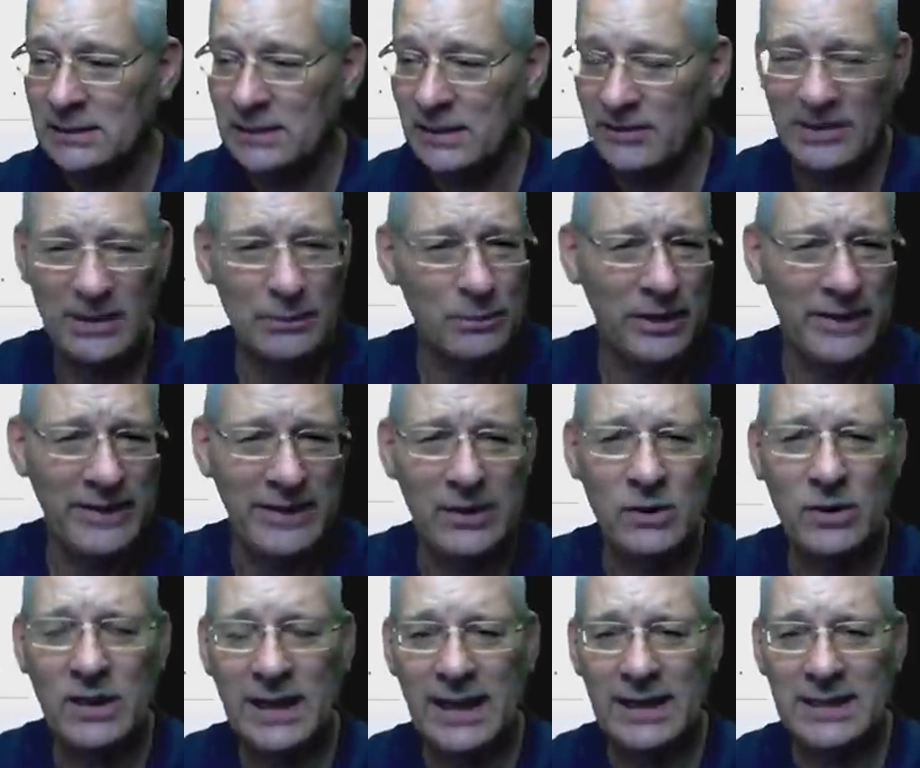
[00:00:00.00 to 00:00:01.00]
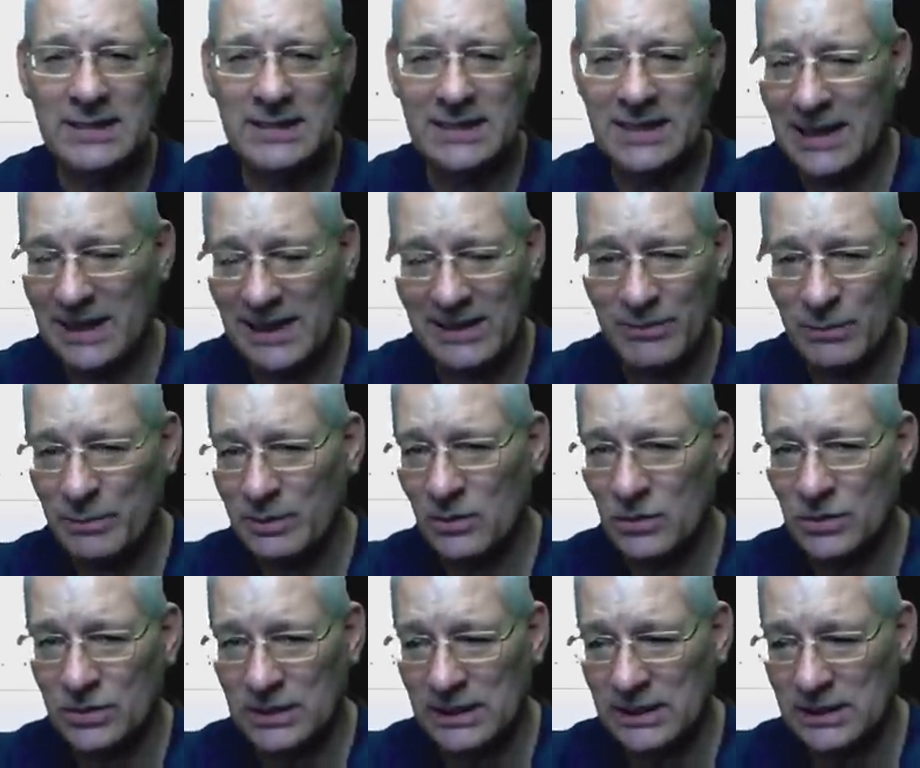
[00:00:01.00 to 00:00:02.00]
If anybody in the UK, incidentally, ever
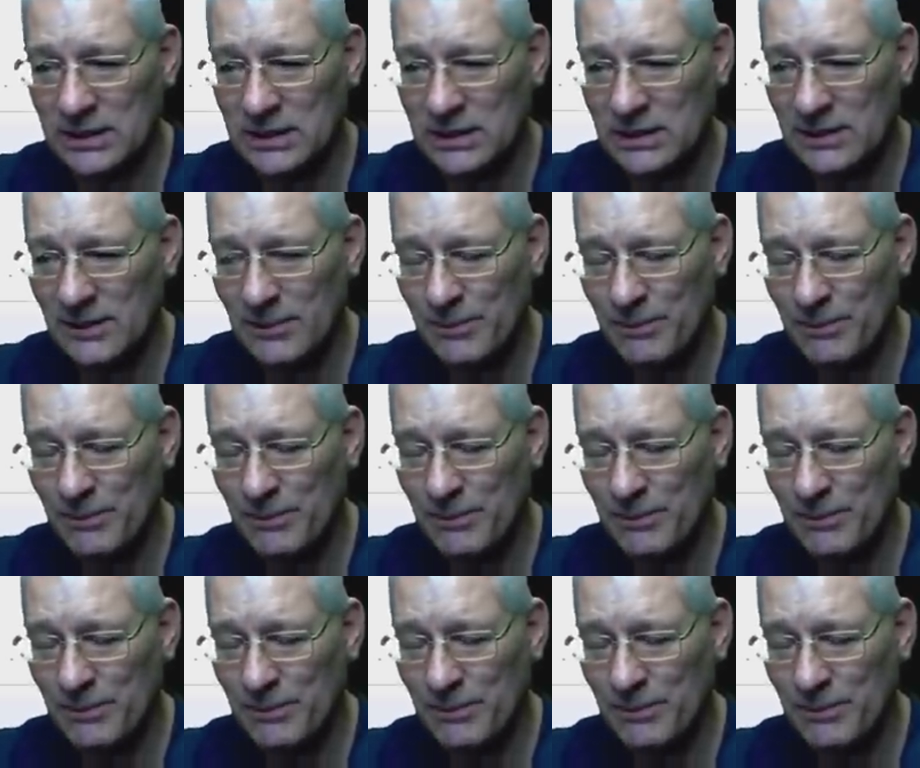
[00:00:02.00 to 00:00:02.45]
builds this,